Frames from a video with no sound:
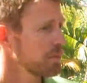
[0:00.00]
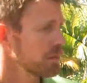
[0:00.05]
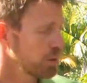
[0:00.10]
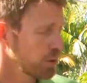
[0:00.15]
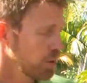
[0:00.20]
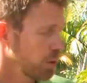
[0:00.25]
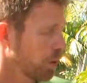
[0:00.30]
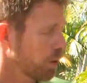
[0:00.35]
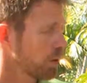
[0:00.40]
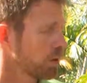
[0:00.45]

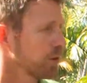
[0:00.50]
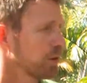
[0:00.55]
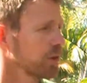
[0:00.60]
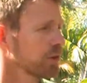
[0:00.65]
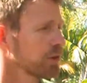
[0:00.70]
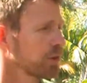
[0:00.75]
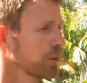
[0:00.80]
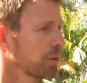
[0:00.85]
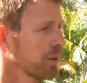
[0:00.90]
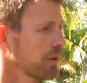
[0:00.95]
do
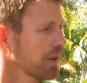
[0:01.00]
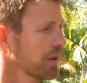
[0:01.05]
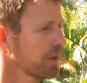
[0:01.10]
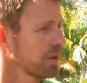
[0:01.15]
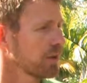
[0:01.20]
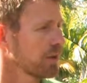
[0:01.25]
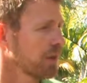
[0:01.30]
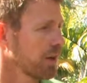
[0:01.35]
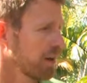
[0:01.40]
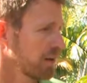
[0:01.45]
horticulture work
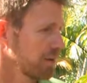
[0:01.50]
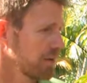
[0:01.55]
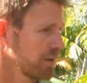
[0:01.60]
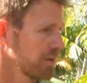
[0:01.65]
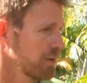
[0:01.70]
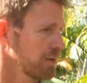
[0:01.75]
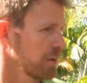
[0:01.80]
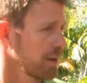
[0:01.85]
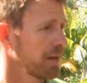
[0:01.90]
in the gardens.